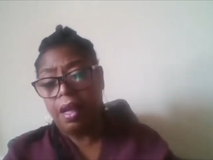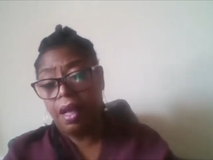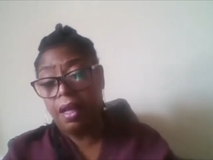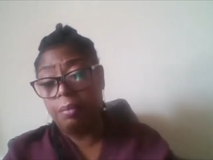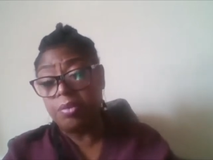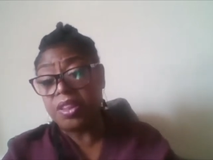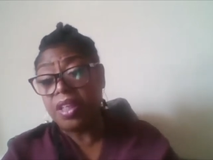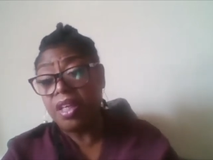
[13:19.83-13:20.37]
um,
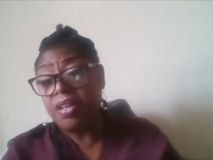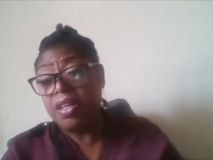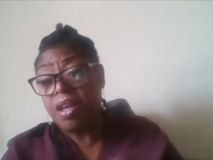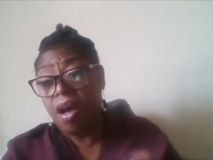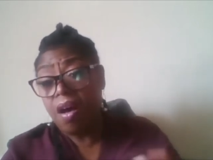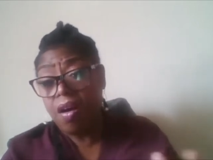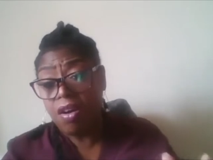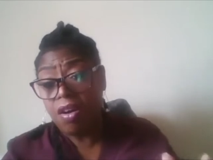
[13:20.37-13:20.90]
certainly
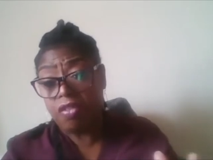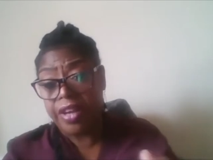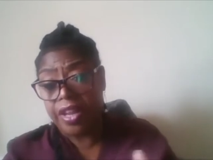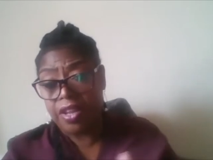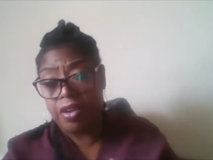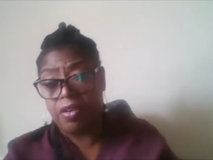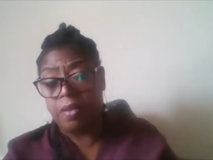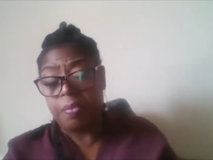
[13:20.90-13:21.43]
our credit
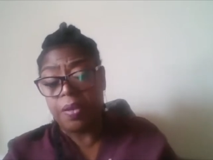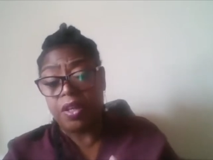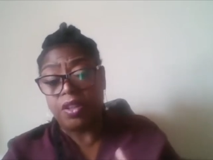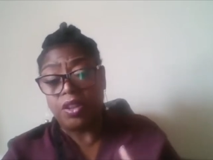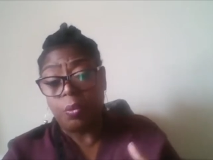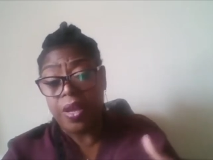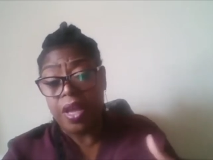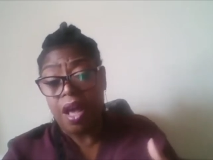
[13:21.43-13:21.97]
union, because
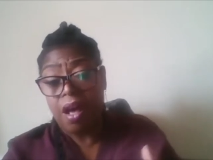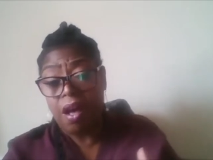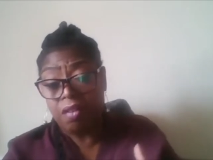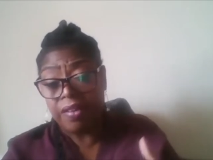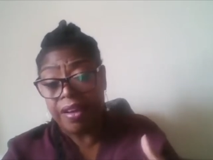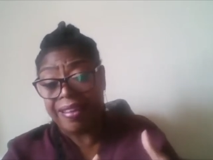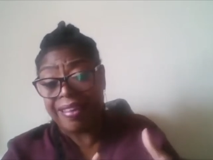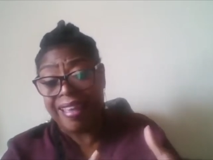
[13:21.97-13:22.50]
we are
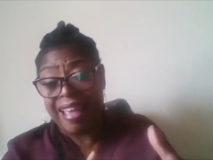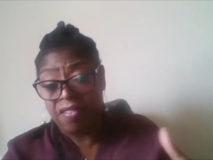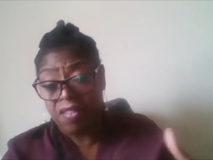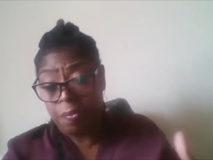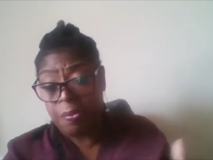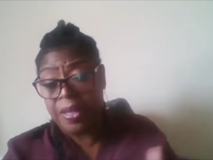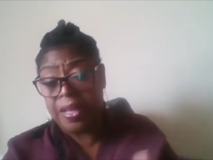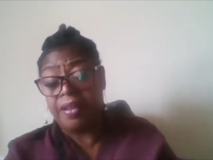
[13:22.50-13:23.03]
a
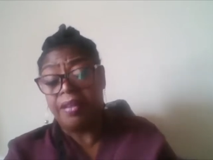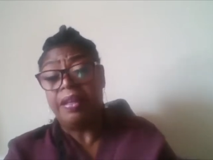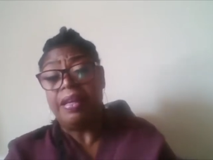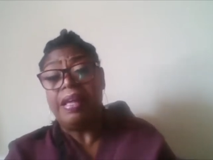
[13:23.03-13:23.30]
Caribbean,